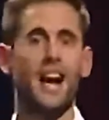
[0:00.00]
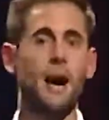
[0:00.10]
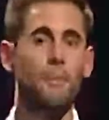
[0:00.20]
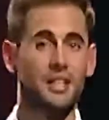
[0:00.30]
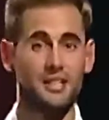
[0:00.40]

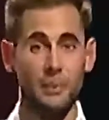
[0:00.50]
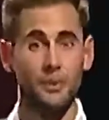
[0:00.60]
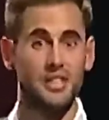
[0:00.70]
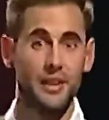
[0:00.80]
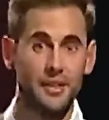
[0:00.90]
Um, my
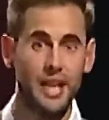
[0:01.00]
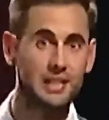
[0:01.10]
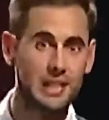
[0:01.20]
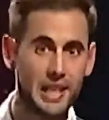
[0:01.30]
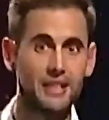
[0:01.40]
son was seven
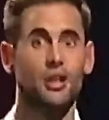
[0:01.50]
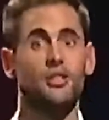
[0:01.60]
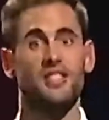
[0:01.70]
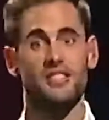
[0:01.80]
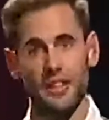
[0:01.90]
days late.
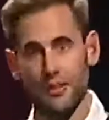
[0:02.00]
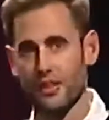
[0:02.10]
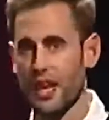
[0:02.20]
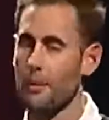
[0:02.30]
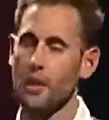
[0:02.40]
So on the
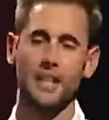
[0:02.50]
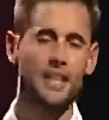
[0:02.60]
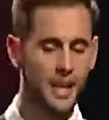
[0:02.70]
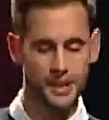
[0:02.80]
seventh day, we're like,